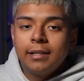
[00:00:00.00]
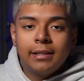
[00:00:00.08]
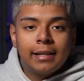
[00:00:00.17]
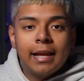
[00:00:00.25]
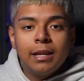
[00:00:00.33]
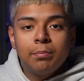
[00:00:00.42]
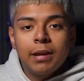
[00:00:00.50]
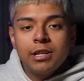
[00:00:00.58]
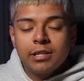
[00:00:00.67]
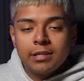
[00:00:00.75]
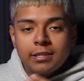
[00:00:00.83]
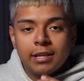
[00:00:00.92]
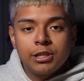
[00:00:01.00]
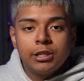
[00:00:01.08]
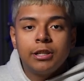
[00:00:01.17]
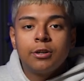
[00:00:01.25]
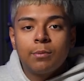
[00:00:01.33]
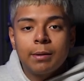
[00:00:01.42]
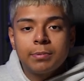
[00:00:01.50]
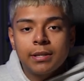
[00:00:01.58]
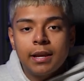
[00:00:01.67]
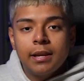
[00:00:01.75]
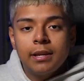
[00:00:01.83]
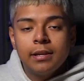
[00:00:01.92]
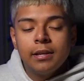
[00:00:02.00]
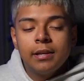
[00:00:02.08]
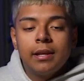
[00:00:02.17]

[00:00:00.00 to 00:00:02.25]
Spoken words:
the landing page is essentially your website,